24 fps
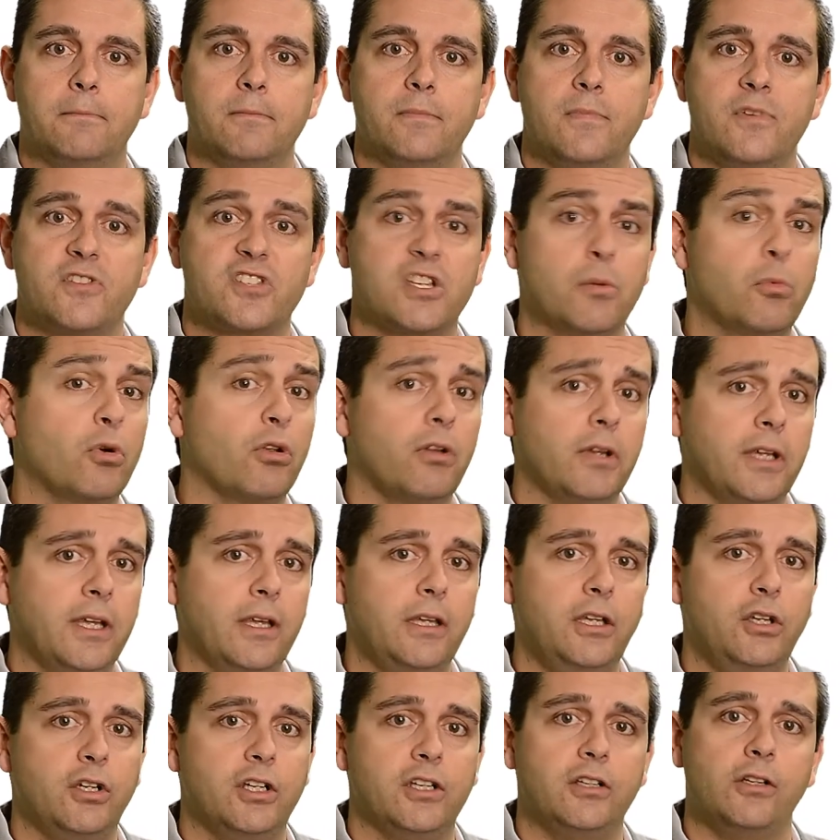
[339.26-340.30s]
Similarly,
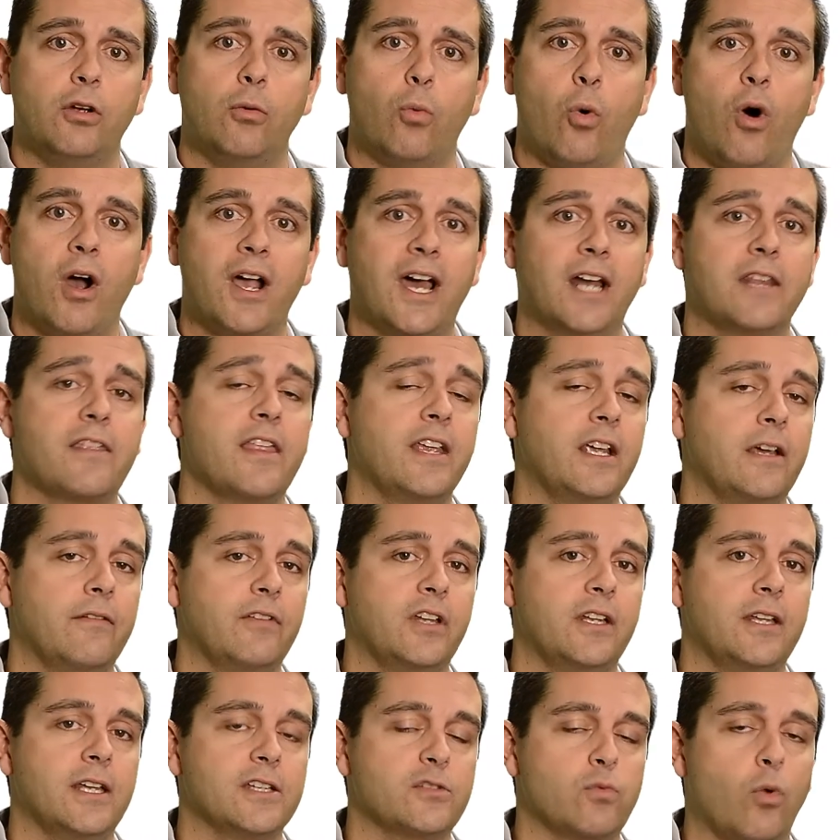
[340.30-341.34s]
you could think of
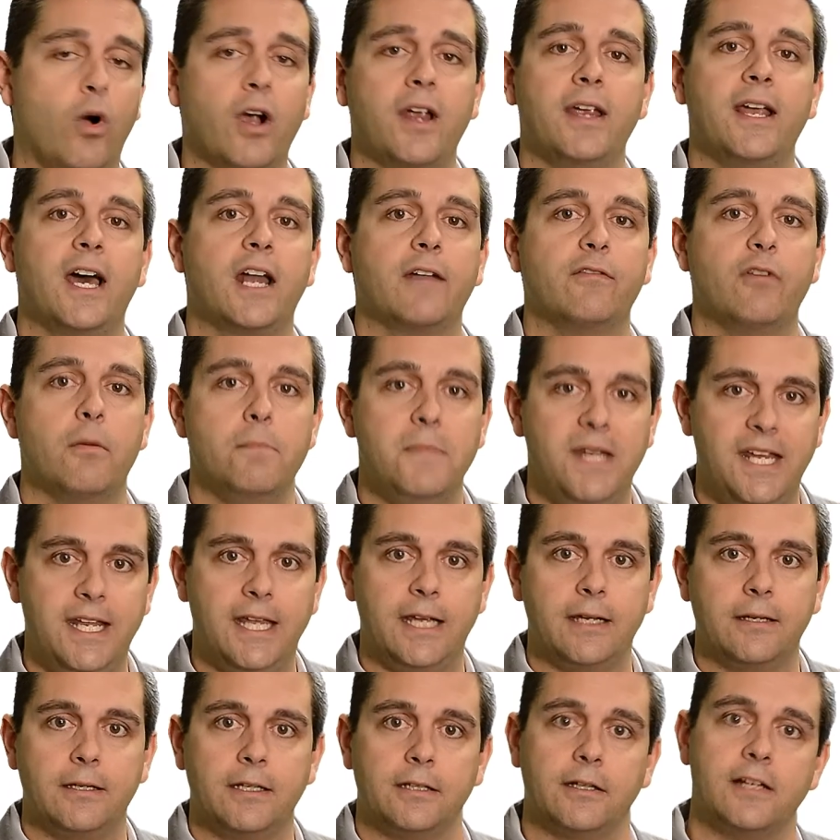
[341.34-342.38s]
it as walking out of a
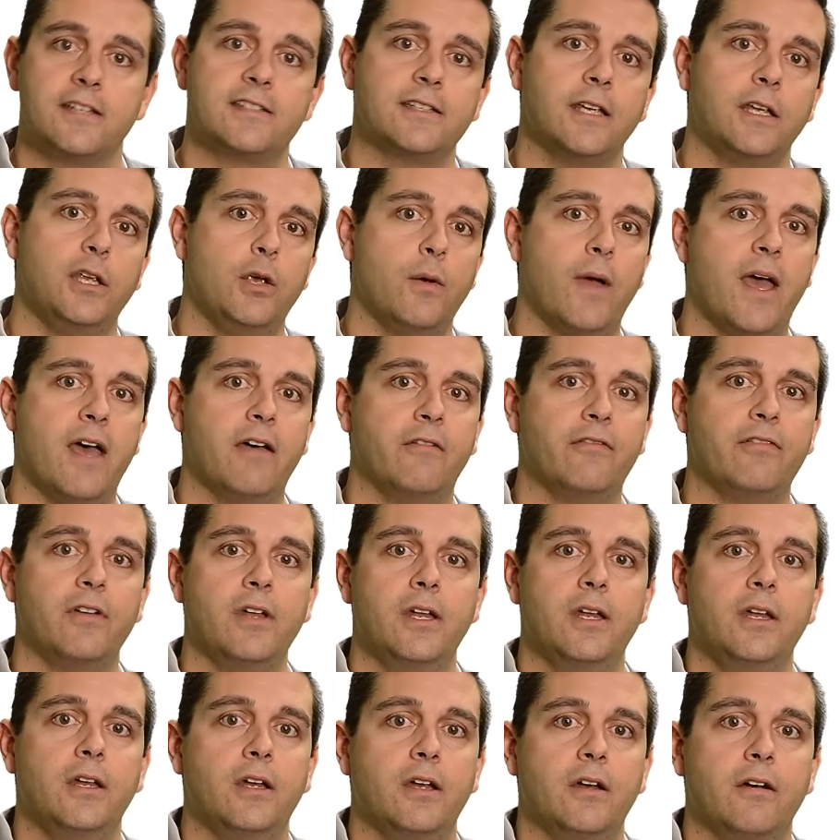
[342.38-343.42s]
meeting. And let's say you have
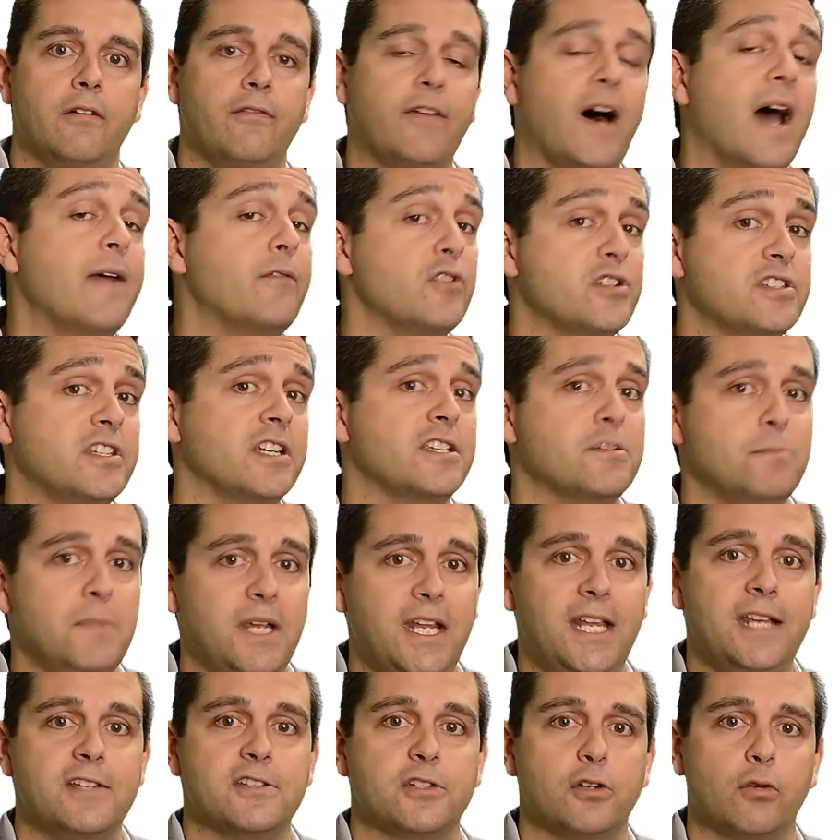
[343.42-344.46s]
5 or 6
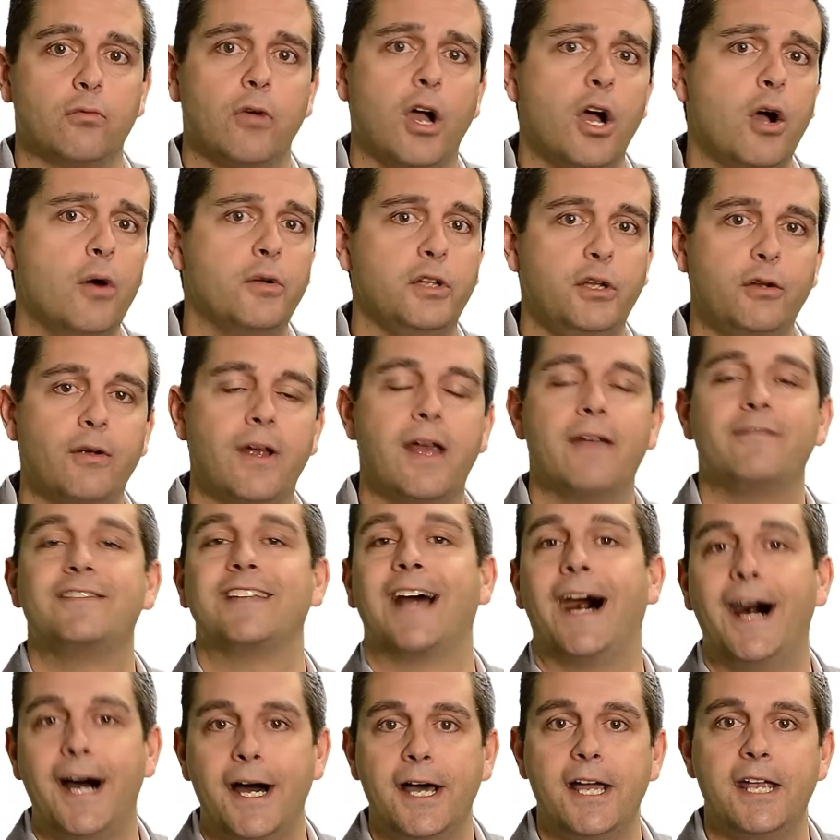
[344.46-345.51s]
meetings in a row, and you don't have
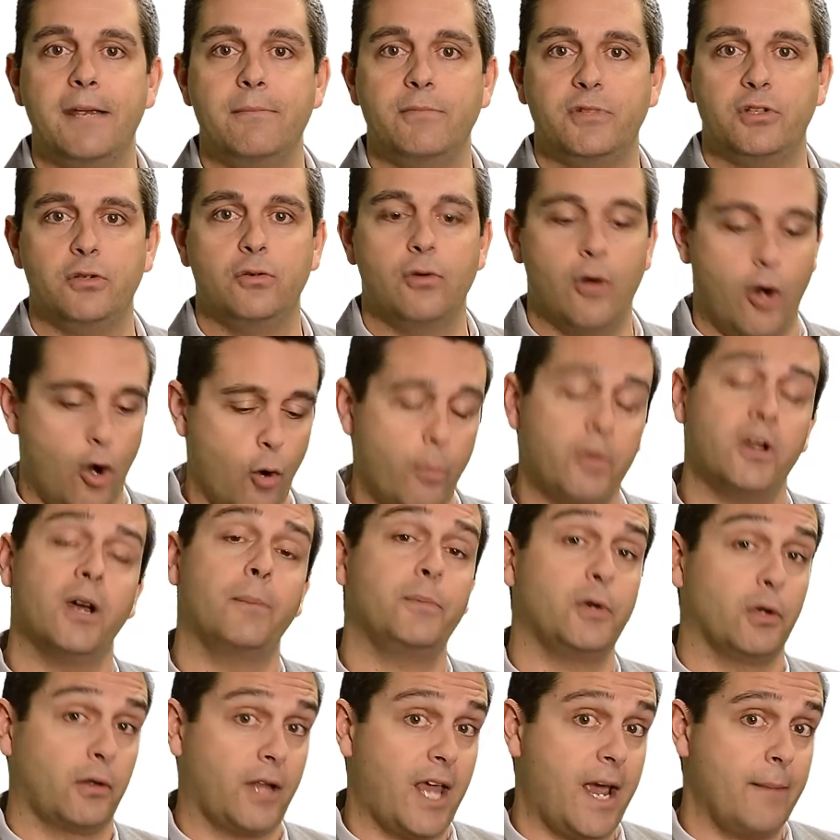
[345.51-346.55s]
time to open up
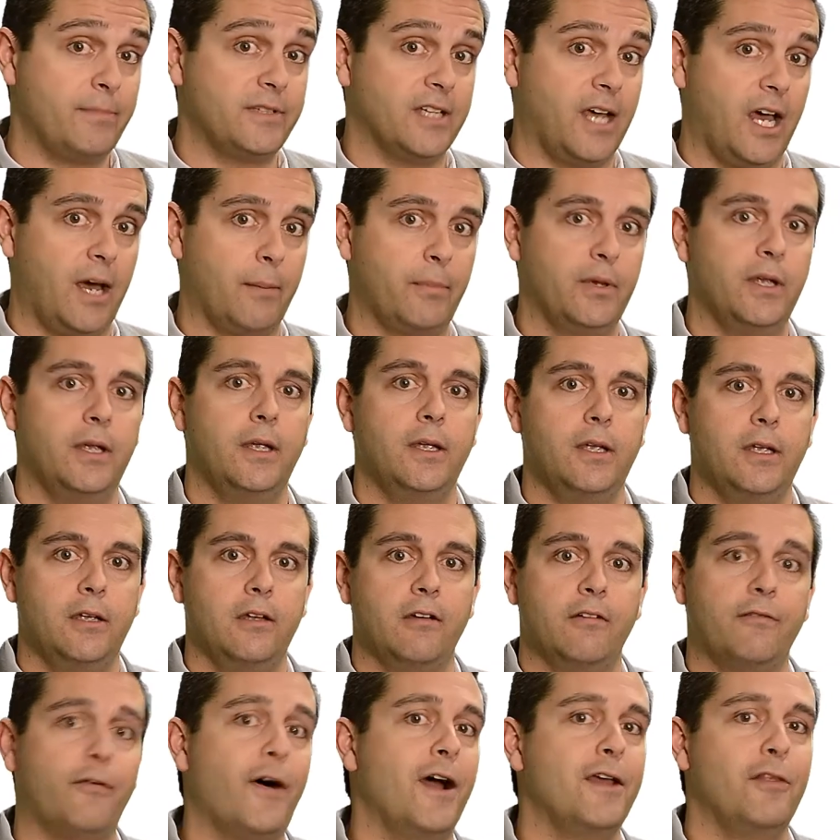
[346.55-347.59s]
your laptop,
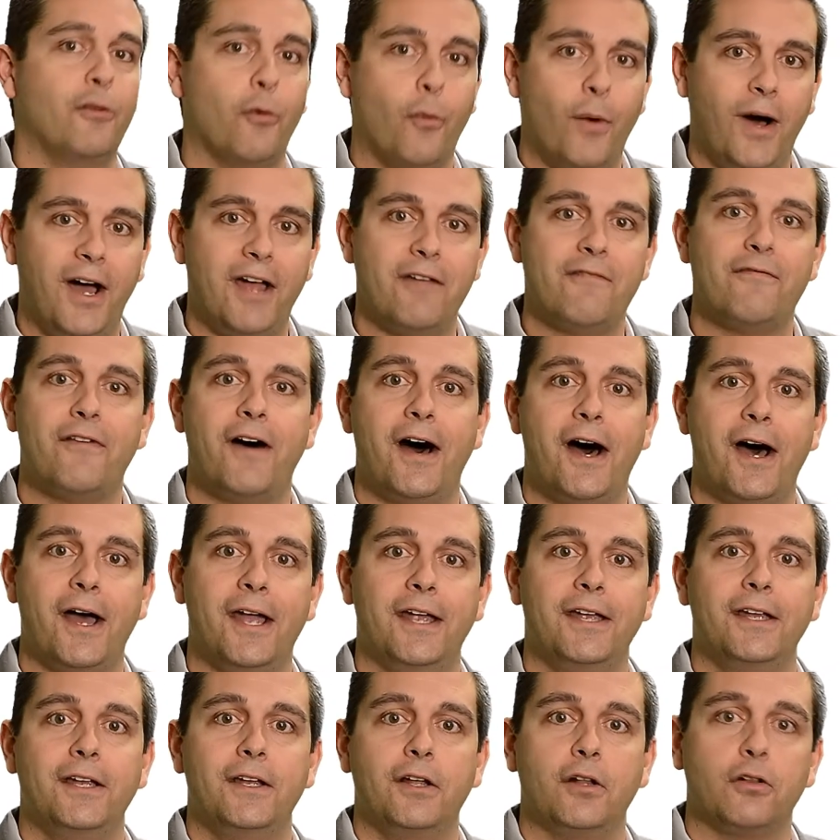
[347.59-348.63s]
find the Wi-Fi,
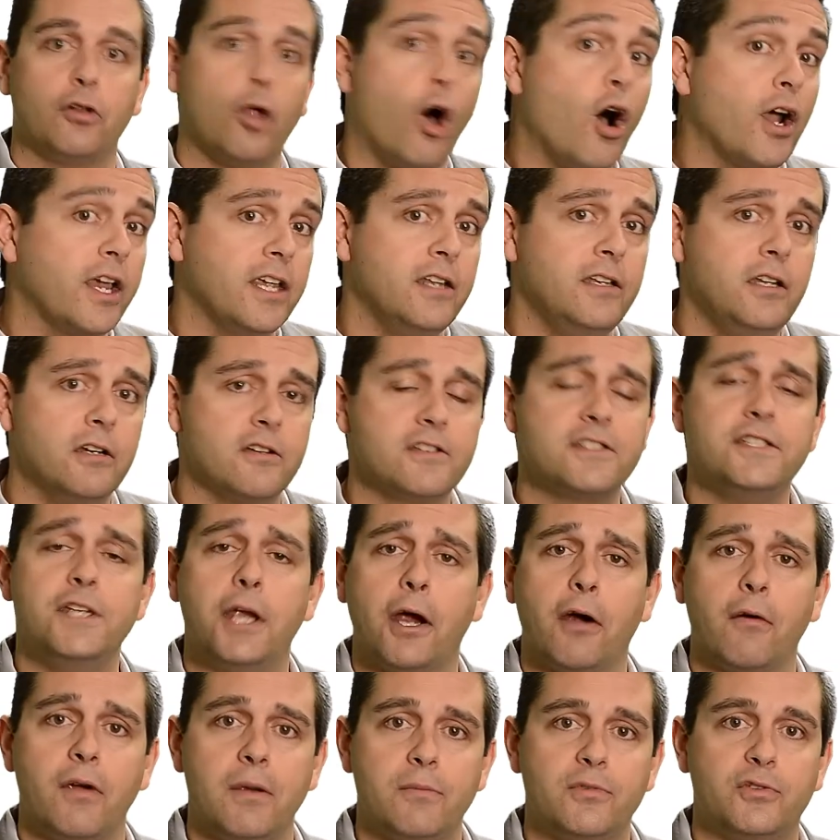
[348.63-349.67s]
log into your
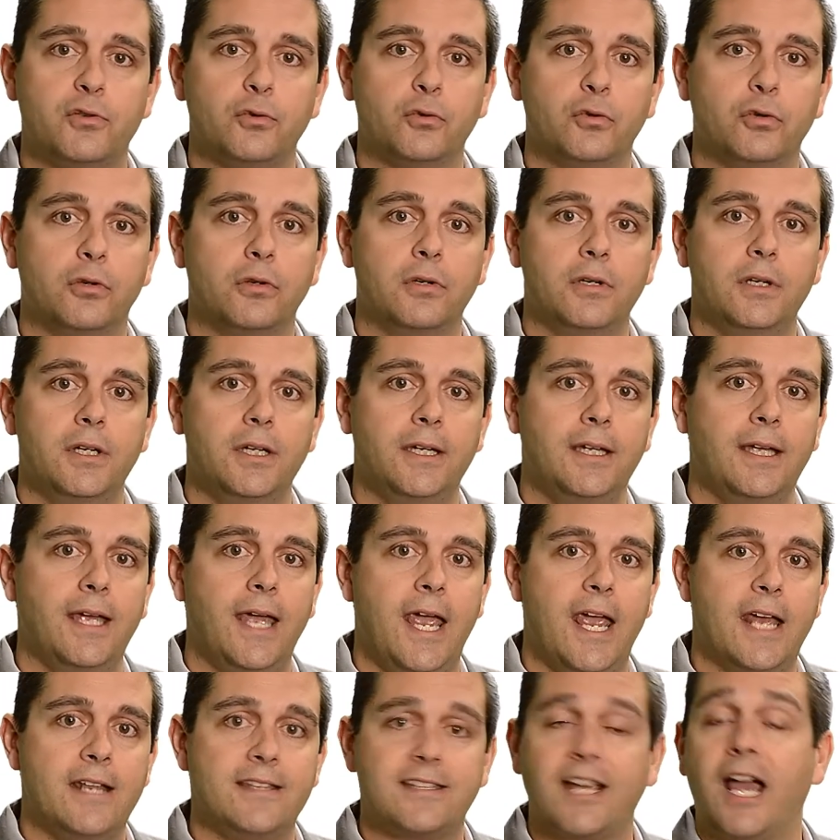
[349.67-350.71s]
CRM tool,
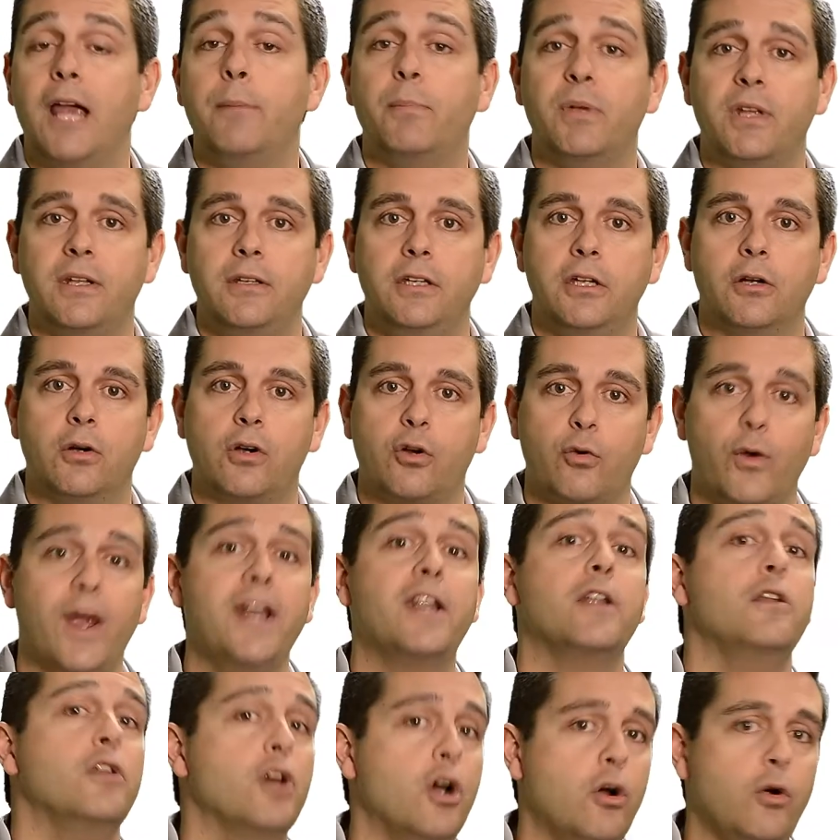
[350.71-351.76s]
and type in, create
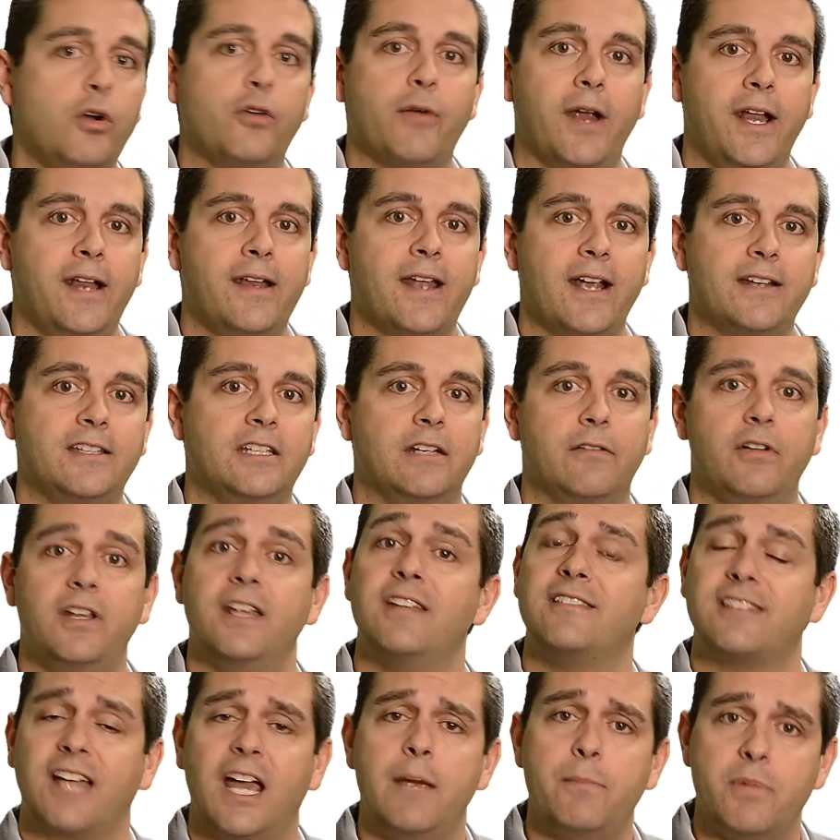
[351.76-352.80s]
a note, create an activity, and
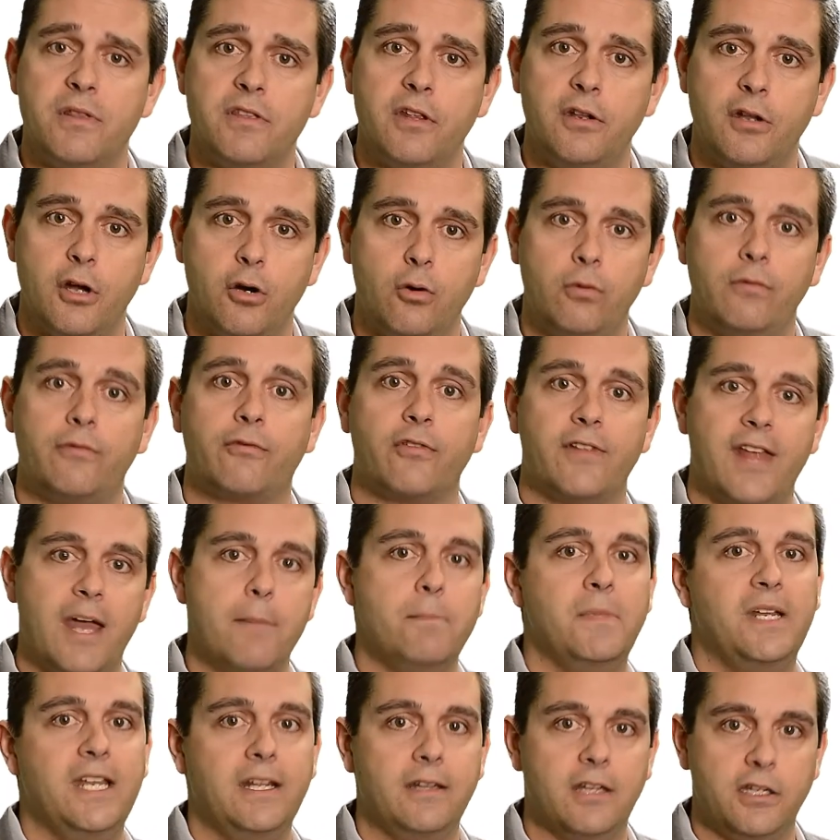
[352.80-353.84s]
type in the note for that
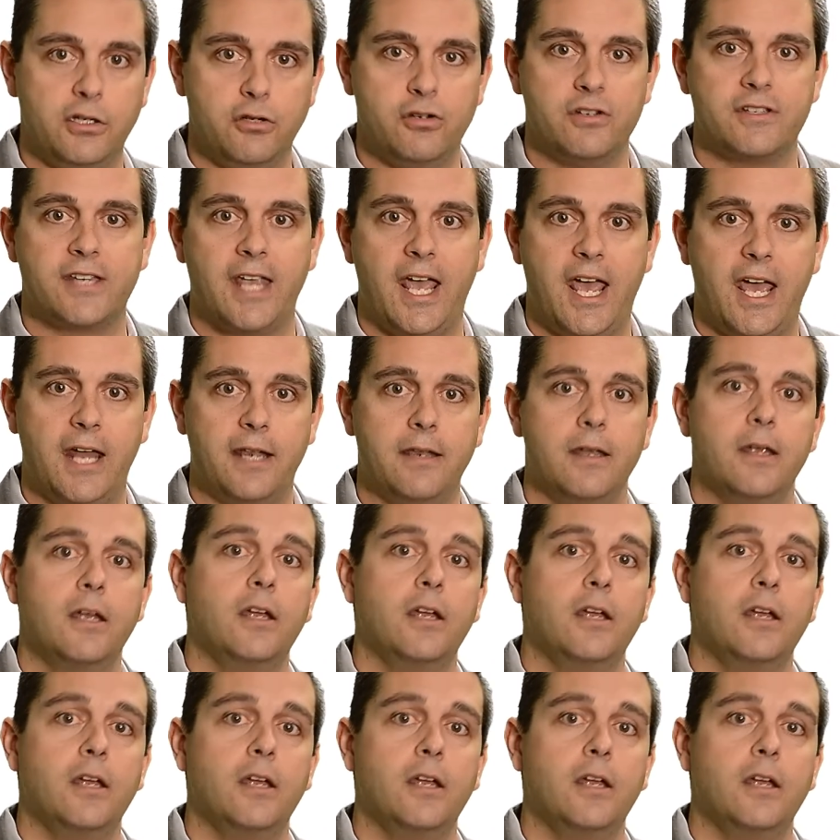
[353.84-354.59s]
meeting that you just had